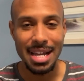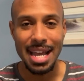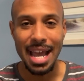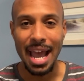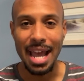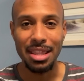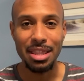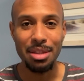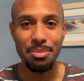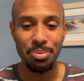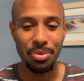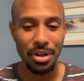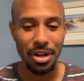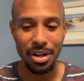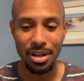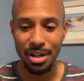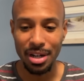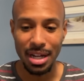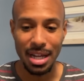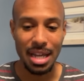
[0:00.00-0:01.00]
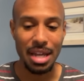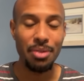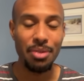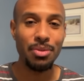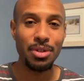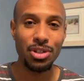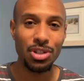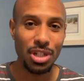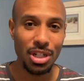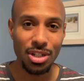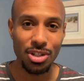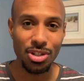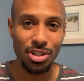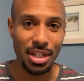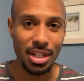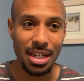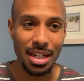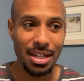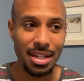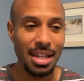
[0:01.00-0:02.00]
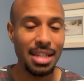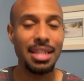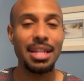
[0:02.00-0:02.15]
had the player in Rashid Shaheed.